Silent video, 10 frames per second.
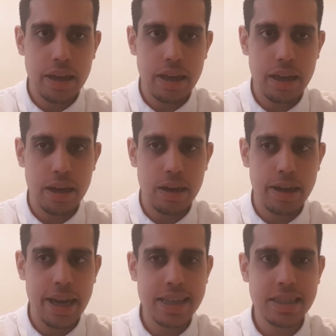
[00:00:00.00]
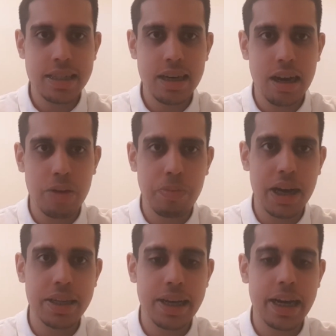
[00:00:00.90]
Uh, Leicester and
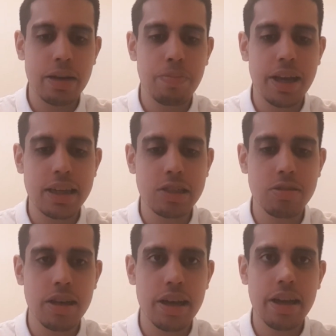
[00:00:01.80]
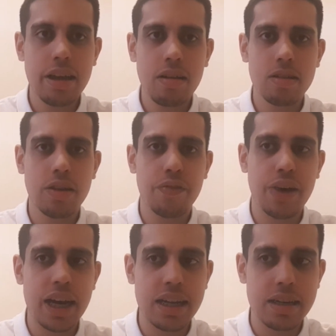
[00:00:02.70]
Man United play each other on the
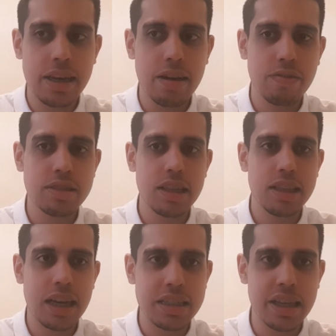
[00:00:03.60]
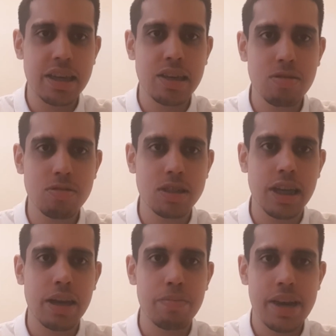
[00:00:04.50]
final day. Obviously, that's a huge
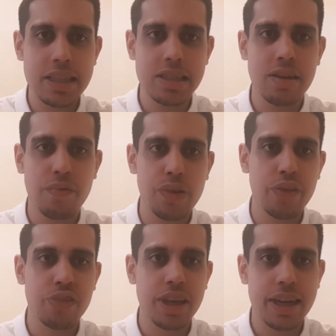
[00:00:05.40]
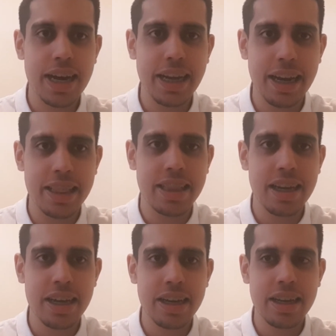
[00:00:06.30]
game. Leicester fifth, United
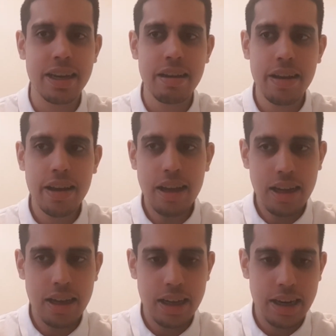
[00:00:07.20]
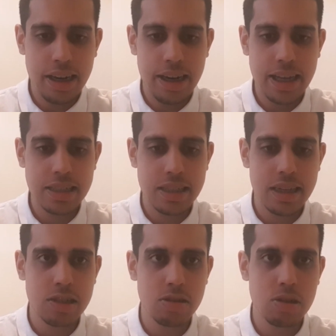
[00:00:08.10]
third. Uh,
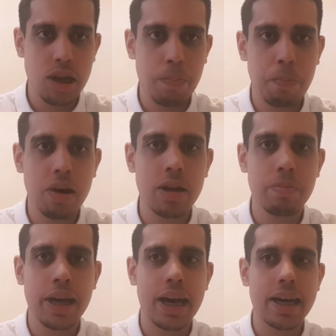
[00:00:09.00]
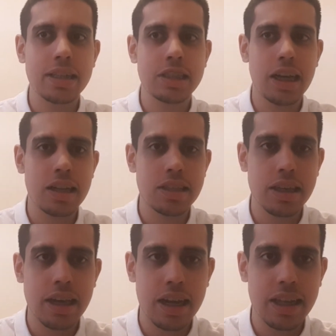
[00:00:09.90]
Leicester just a point behind
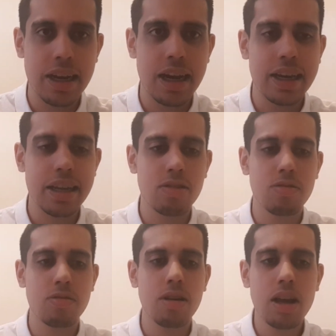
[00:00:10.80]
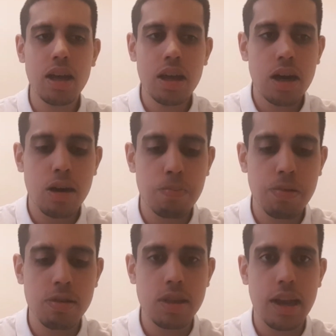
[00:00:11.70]
Chelsea and United, who are
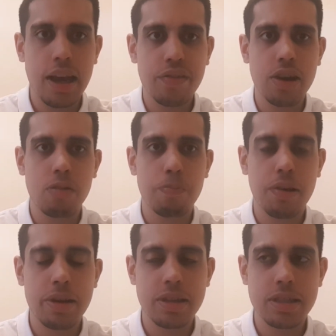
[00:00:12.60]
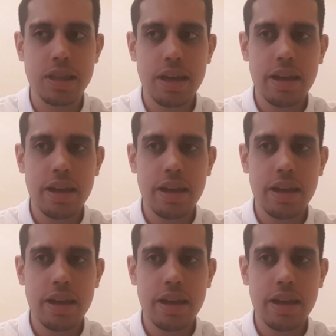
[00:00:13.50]
both level on points.